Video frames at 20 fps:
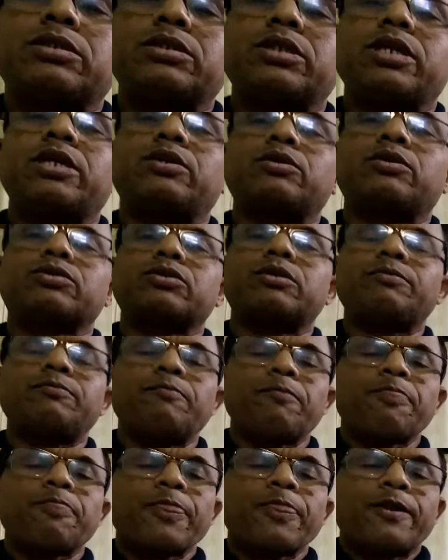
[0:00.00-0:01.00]
This is errors of
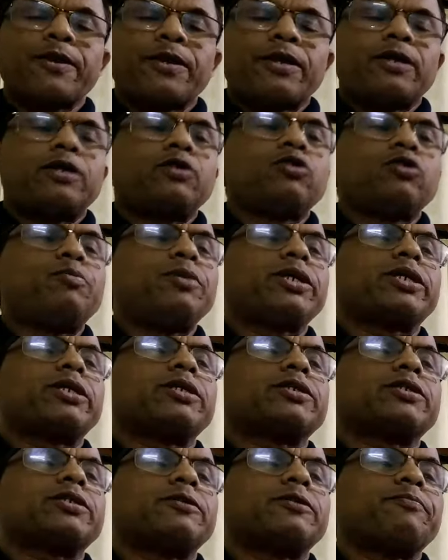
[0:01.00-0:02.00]

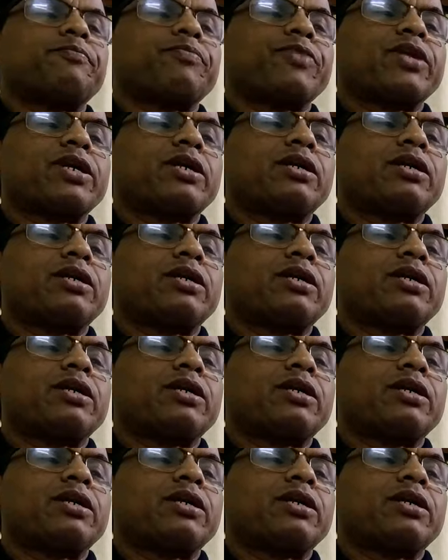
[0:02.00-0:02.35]
duplication.